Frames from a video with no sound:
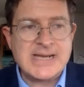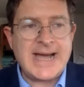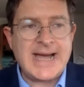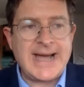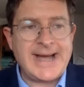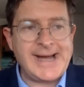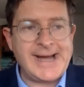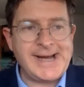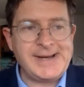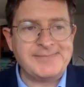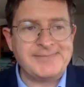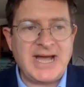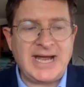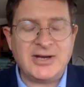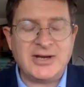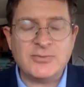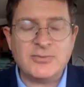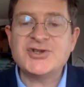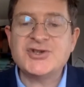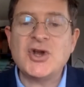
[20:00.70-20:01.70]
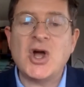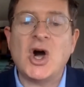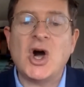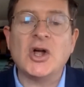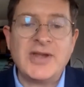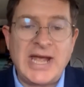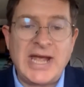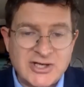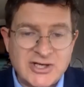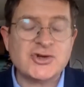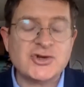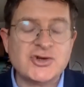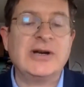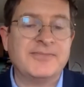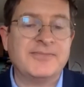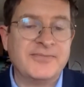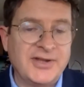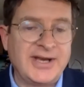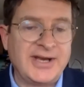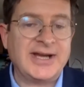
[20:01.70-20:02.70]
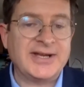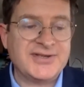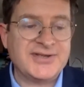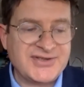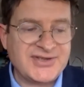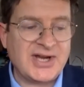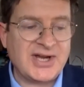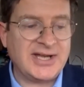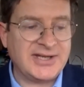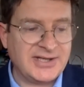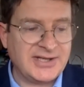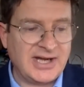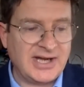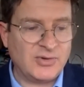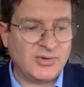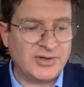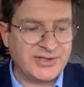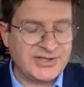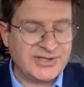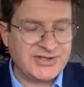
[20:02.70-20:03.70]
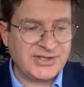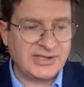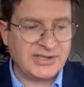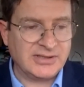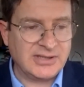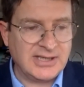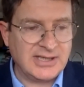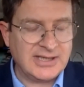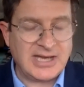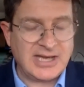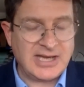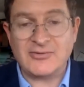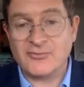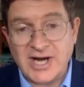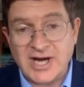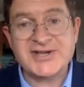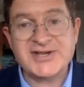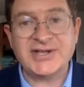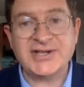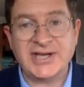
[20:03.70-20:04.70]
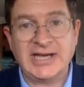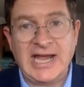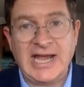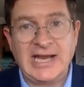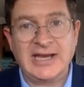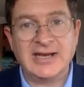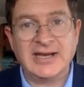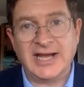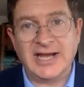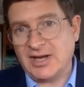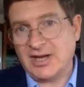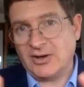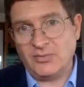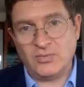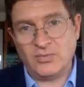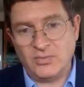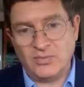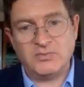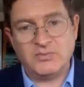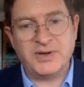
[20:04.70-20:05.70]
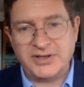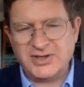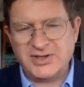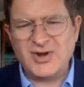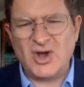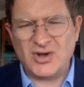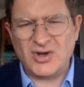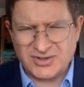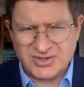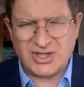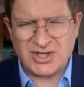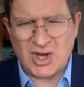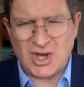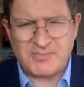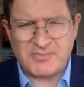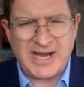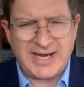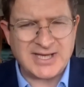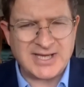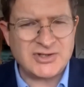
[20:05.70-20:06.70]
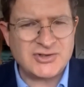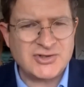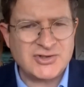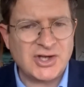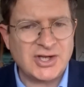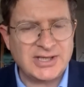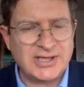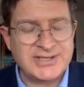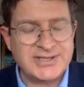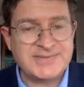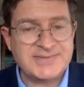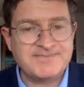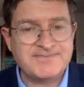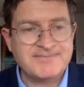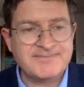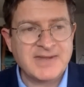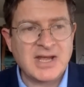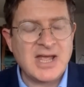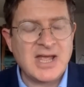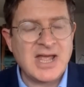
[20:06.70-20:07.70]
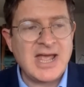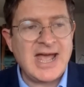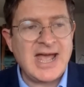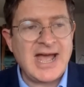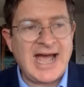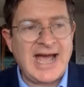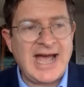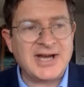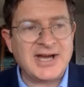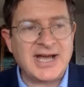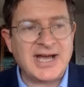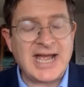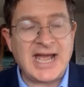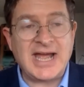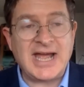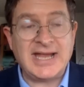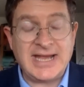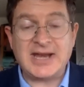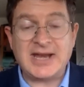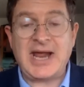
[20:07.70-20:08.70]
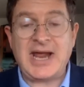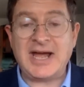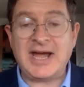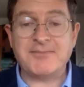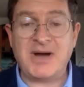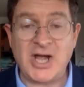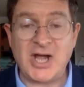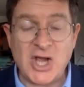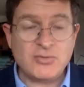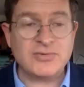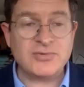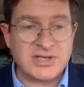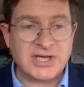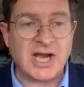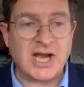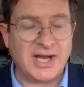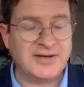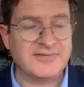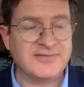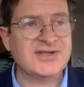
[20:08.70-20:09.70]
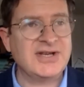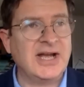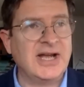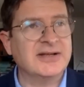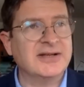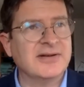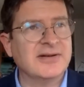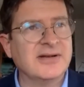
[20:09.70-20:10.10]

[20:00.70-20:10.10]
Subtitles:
And it was on that trip that I decided I wanted to get writing again, but not to go back into journalism. And I, again, had my own kind of slight